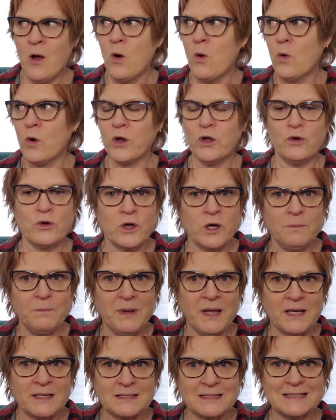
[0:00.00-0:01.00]
Or you could
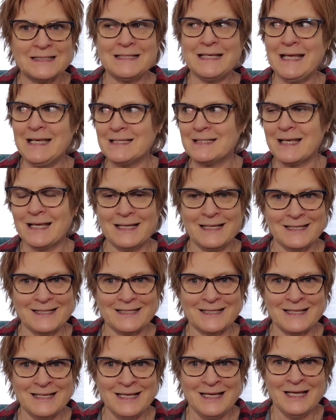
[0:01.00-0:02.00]
be a
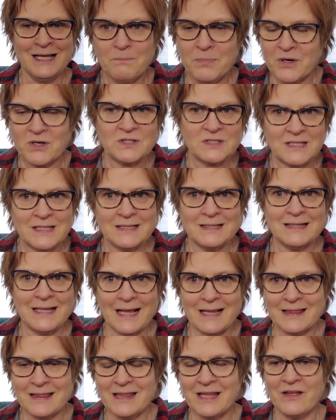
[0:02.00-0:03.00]
seasoned person
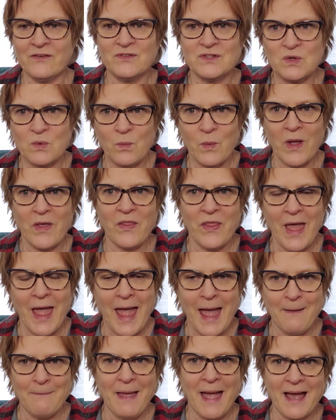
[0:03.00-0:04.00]
that lives with
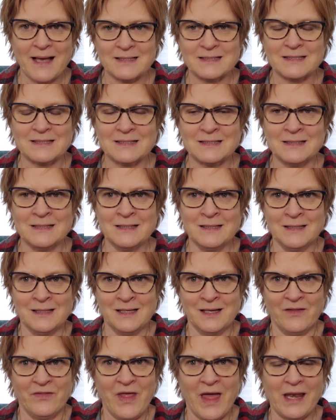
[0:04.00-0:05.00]
MS
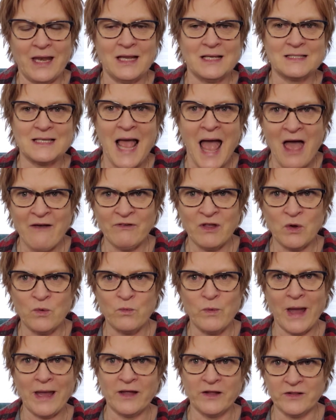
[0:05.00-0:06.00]
that is having
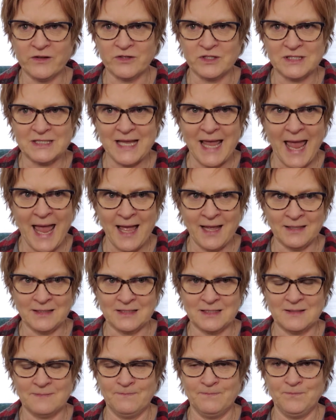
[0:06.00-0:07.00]
regular
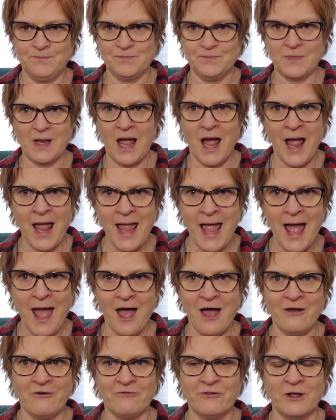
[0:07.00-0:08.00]
scans. I
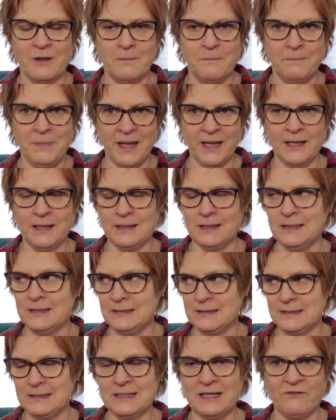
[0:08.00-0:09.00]
have been
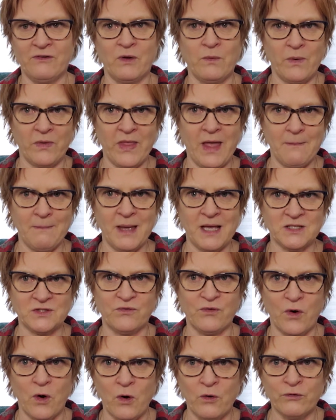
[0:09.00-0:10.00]
living with MS
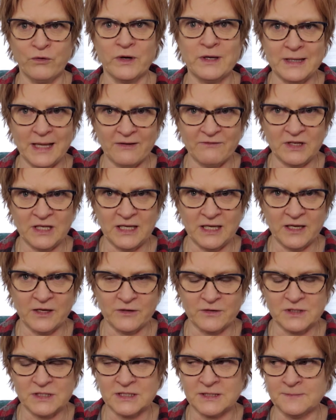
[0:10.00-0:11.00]
for over 11
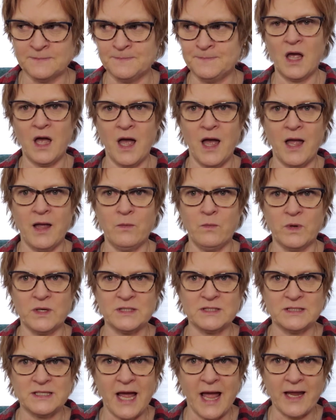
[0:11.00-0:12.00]
years. I
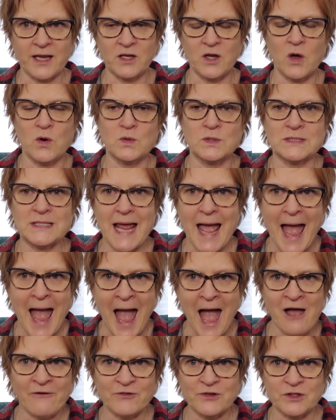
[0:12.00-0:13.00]
was diagnosed
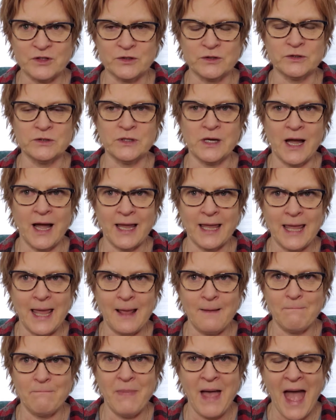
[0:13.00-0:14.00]
after I
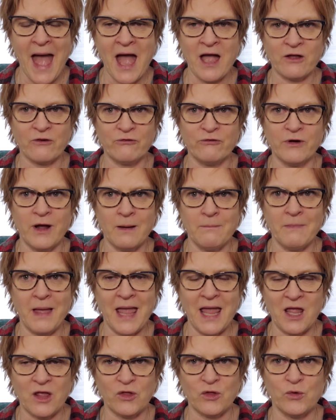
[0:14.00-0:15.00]
came back from
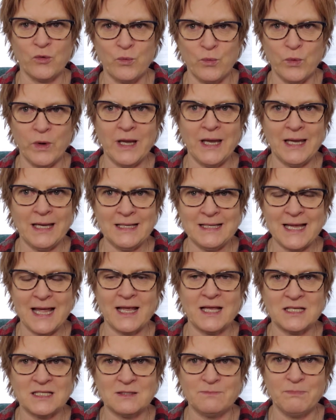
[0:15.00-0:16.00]
a
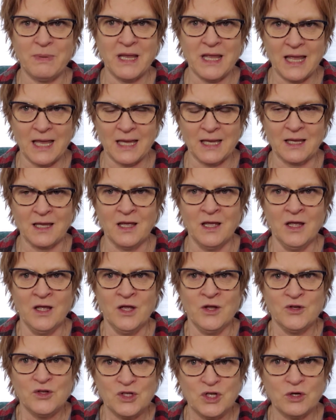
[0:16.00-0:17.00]
3-day speaking
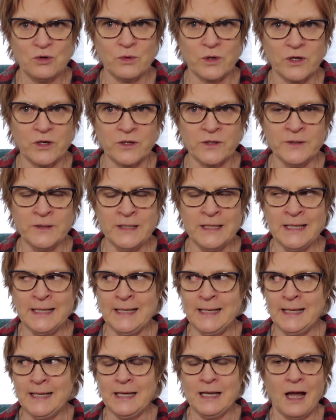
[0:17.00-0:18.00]
tour.
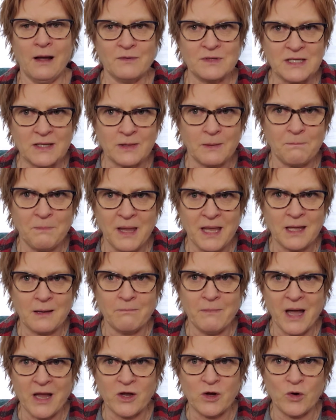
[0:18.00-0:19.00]
I was at the peak of
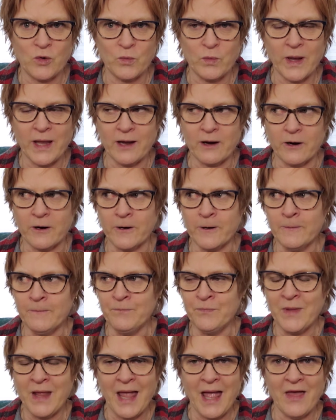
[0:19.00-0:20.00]
my career,
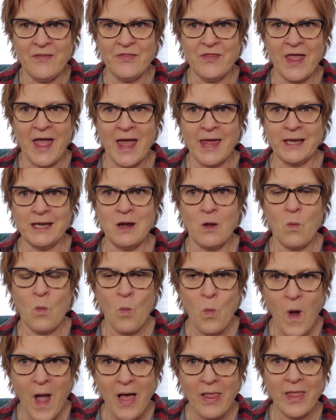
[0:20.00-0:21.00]
and then
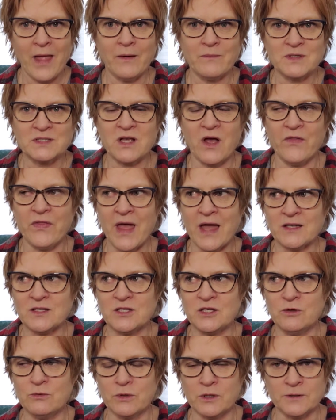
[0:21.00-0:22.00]
while I was on that
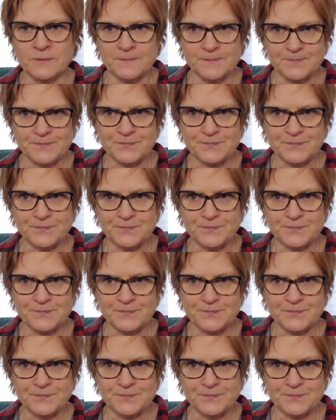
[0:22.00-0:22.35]
tour,